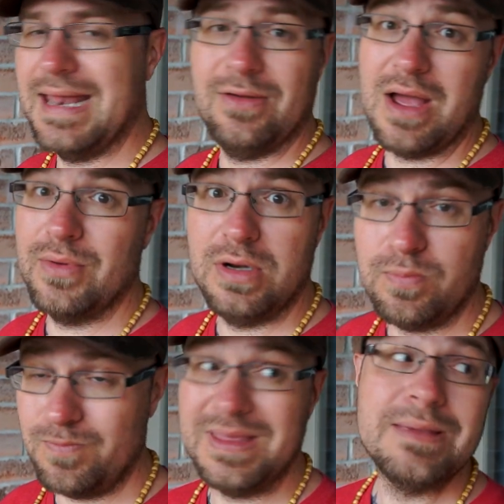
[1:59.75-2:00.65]
Anyway, I'm gonna
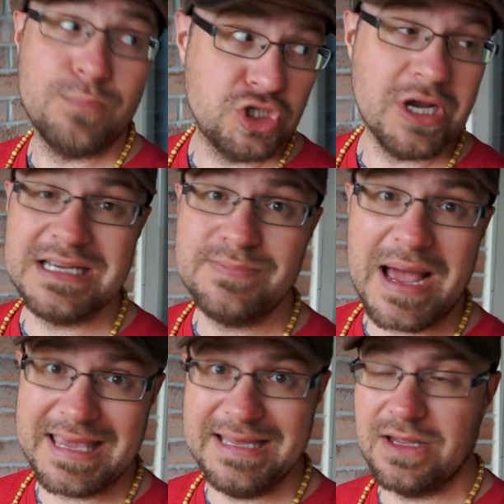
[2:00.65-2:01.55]
put you guys
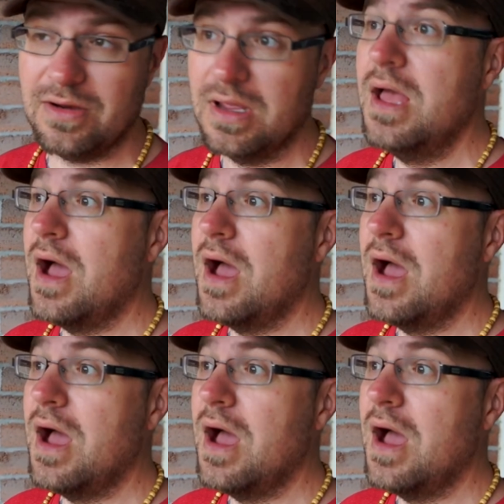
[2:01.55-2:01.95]
back in there.